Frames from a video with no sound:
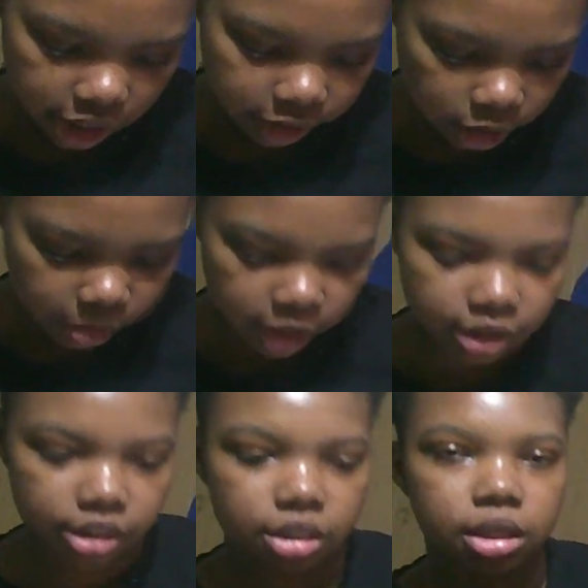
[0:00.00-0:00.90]
Had all
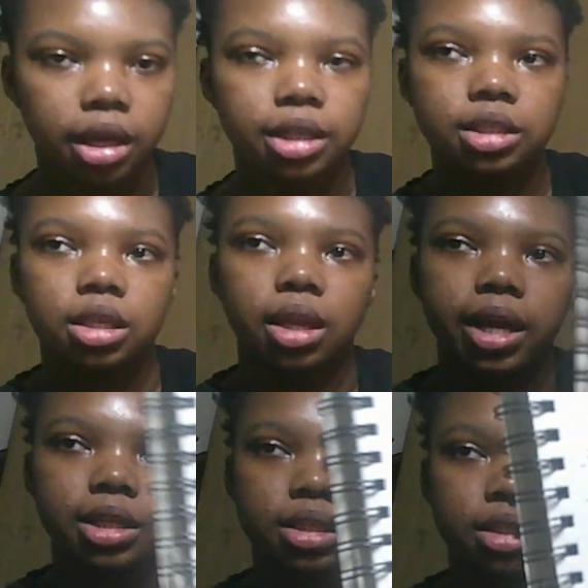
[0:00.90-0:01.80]
my dislikes and
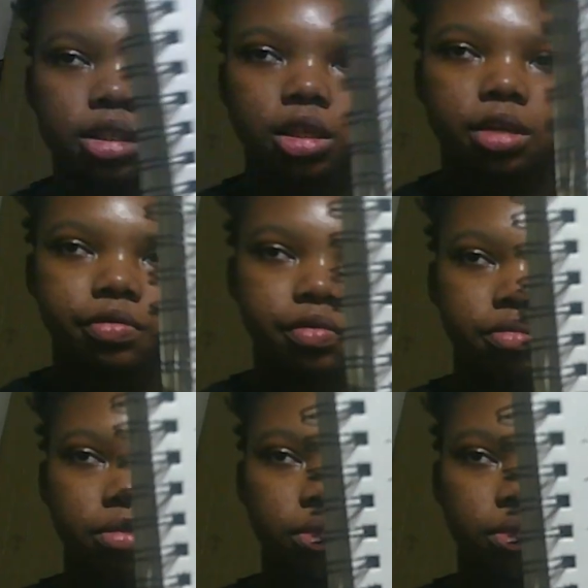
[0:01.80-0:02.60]
likes and stuff.